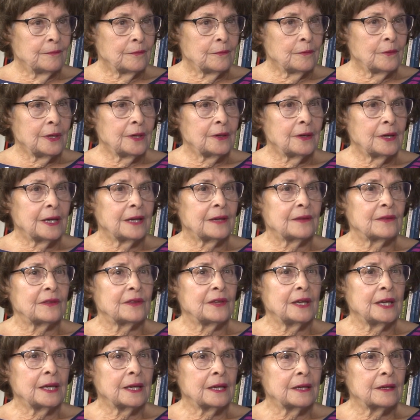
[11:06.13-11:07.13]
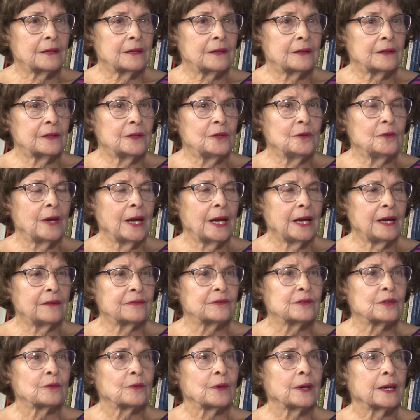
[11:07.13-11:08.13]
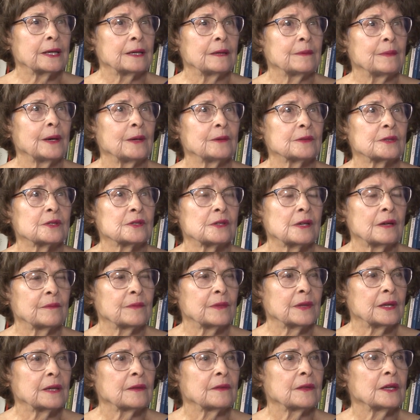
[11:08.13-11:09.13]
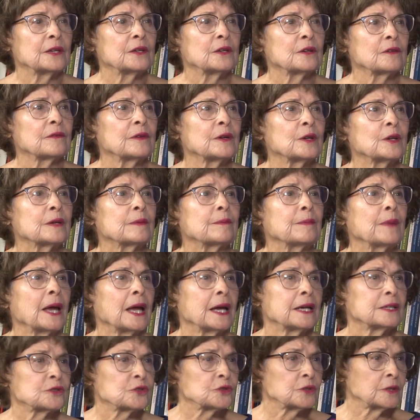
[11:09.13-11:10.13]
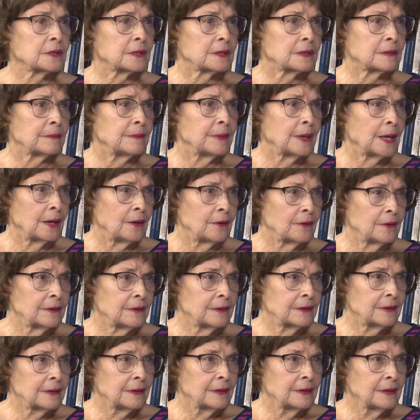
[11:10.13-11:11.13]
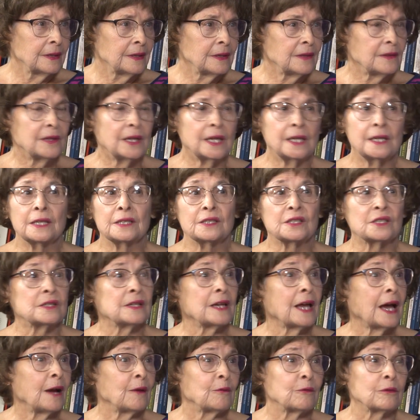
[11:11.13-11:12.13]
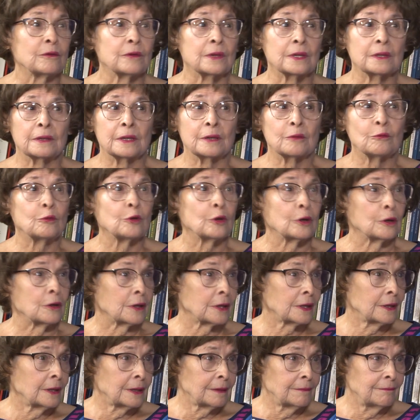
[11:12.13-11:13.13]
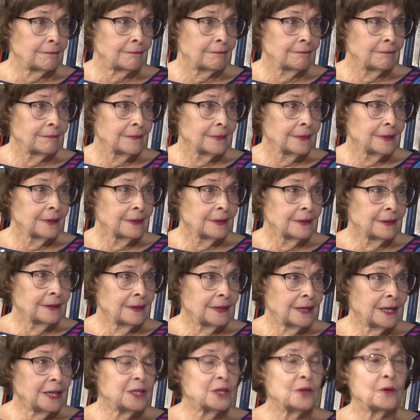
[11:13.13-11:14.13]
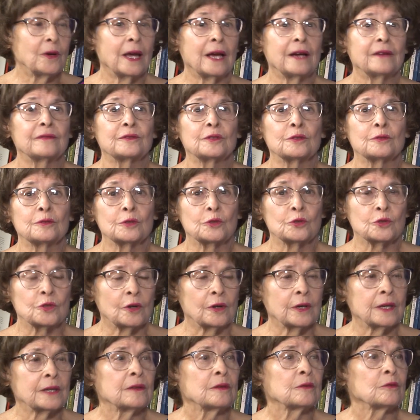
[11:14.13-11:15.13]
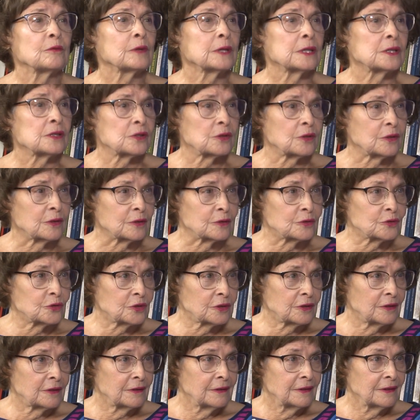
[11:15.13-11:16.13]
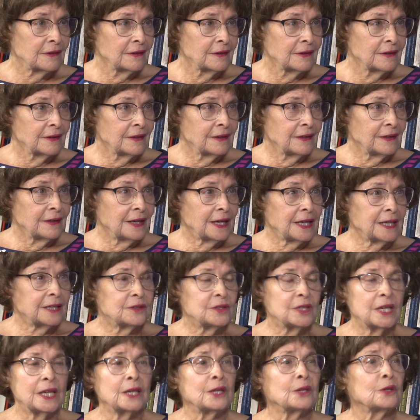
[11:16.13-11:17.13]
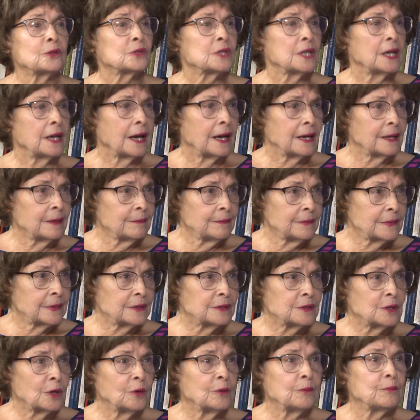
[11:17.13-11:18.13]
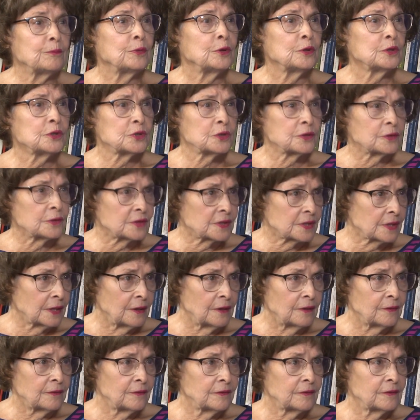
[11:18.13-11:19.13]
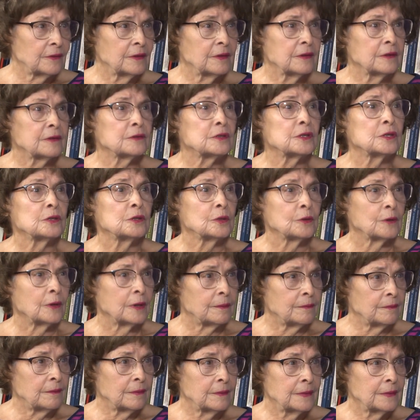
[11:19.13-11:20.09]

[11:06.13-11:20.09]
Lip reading: Well, I think you have to write about something that you're very passionate about. Then it's not really work. And you have to enjoy the research. And take your time and don't push yourself to do it.